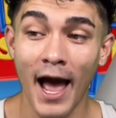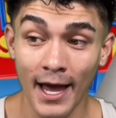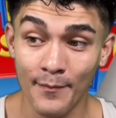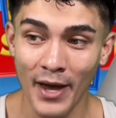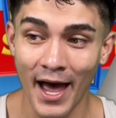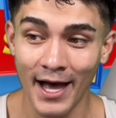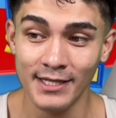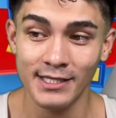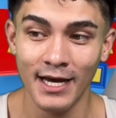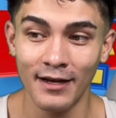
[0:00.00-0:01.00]

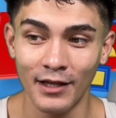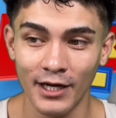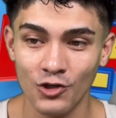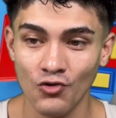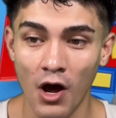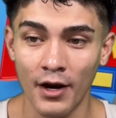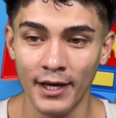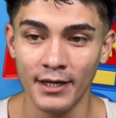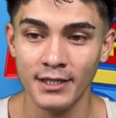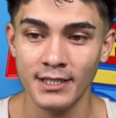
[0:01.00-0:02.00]
iPads and
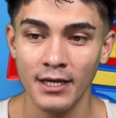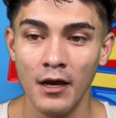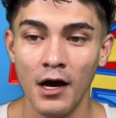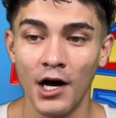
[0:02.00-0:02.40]
electronics